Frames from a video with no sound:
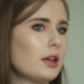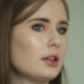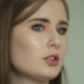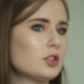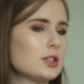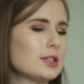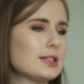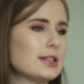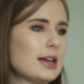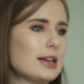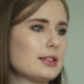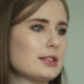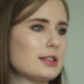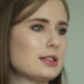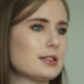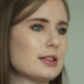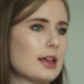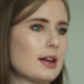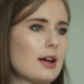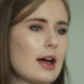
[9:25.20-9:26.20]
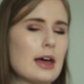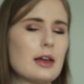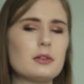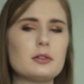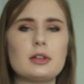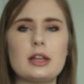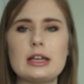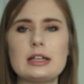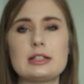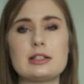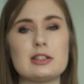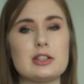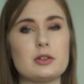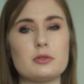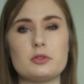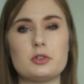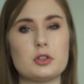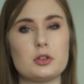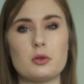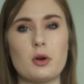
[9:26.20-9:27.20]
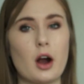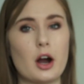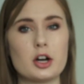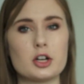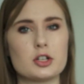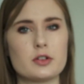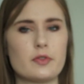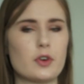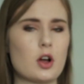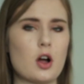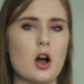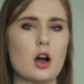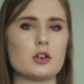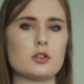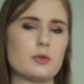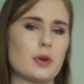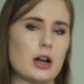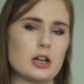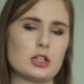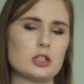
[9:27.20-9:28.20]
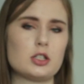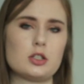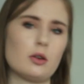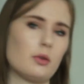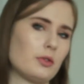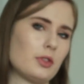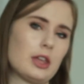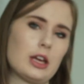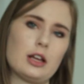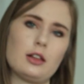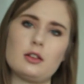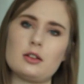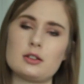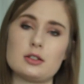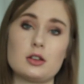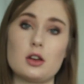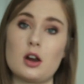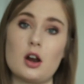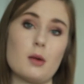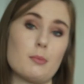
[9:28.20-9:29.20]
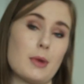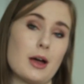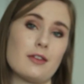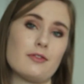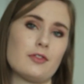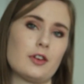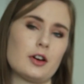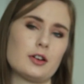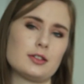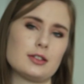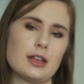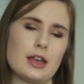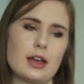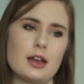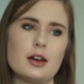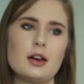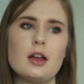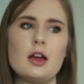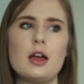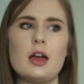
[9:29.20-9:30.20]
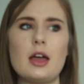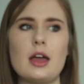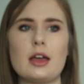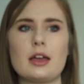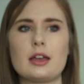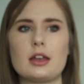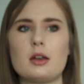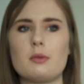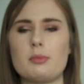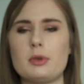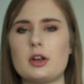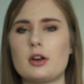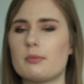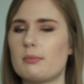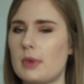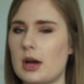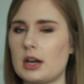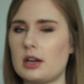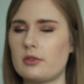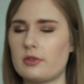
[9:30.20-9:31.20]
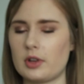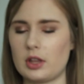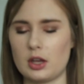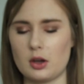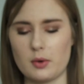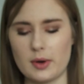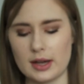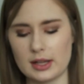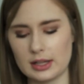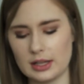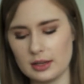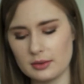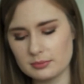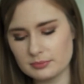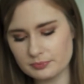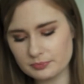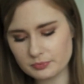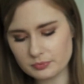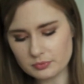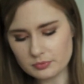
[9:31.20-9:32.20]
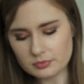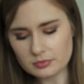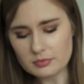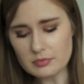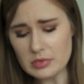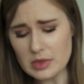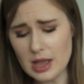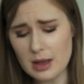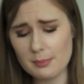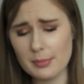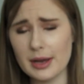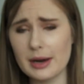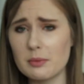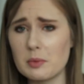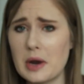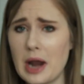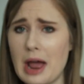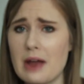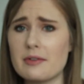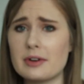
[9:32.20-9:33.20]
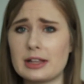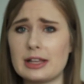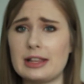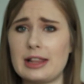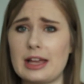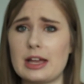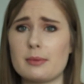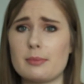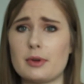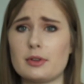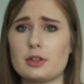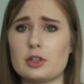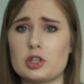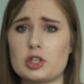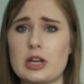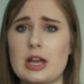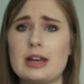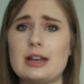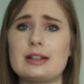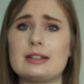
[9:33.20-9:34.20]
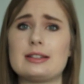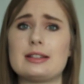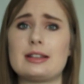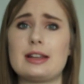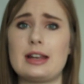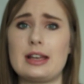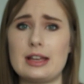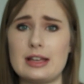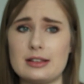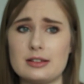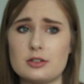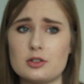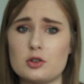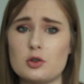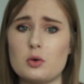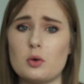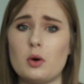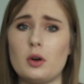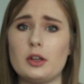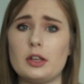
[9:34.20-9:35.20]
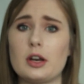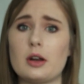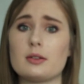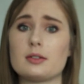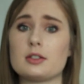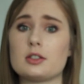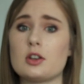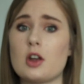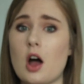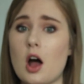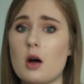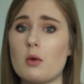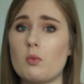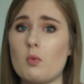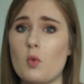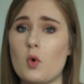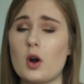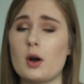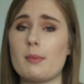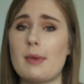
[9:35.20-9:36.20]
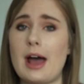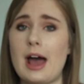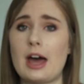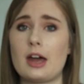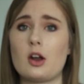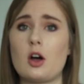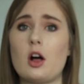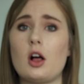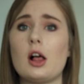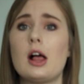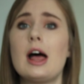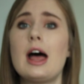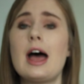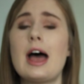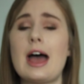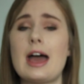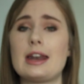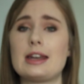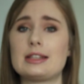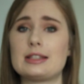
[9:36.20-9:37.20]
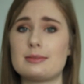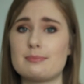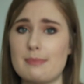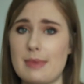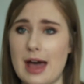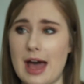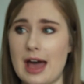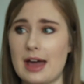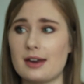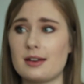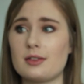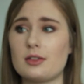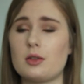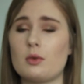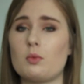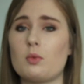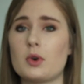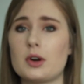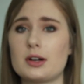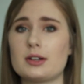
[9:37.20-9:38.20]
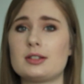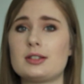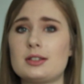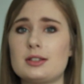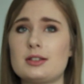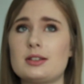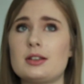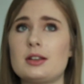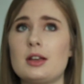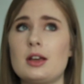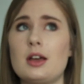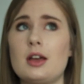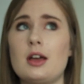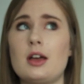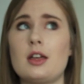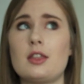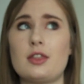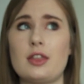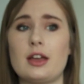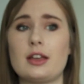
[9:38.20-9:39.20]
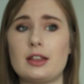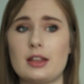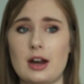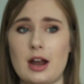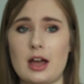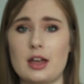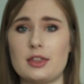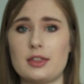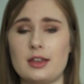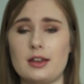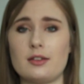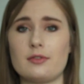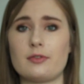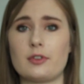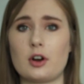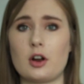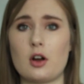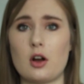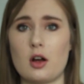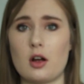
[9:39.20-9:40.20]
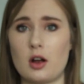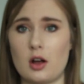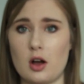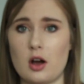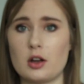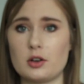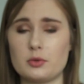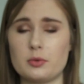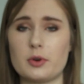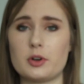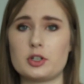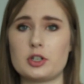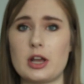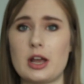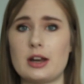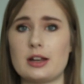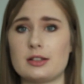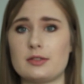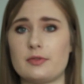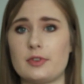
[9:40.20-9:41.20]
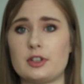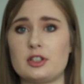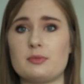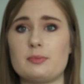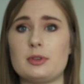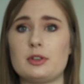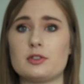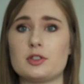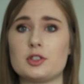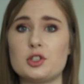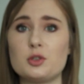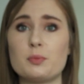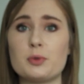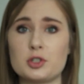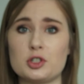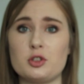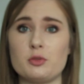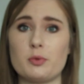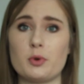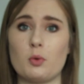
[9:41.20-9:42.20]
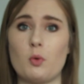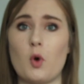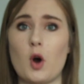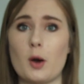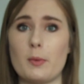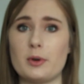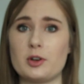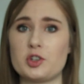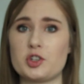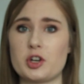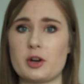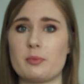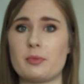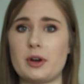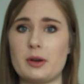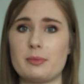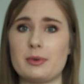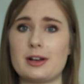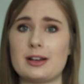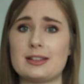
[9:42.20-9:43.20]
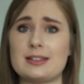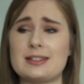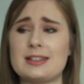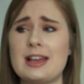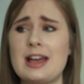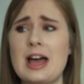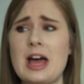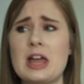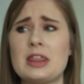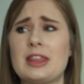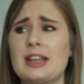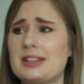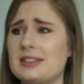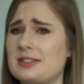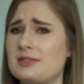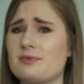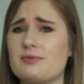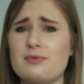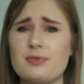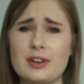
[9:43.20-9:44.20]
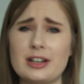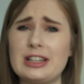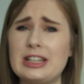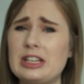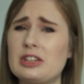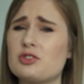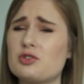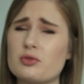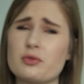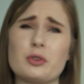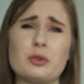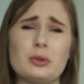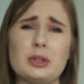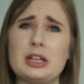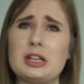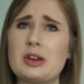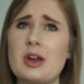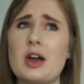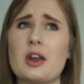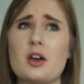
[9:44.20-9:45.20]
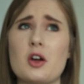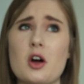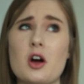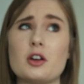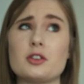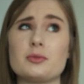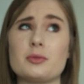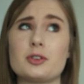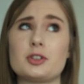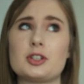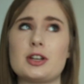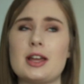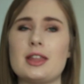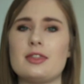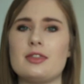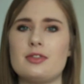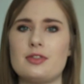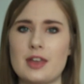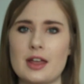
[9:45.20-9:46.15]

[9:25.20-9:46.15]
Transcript: It's just nice and subtle. I don't like to do too harsh of a contour. I just don't think it looks good on my fair skin. It can appear muddy really quickly. But what I really like about this shade is it is cool. You know, it's not warm at all, and it's matte. The worst thing that I think for a contour shade is for it to be super, super warm and shimmery because that's really, truly not a contour shade.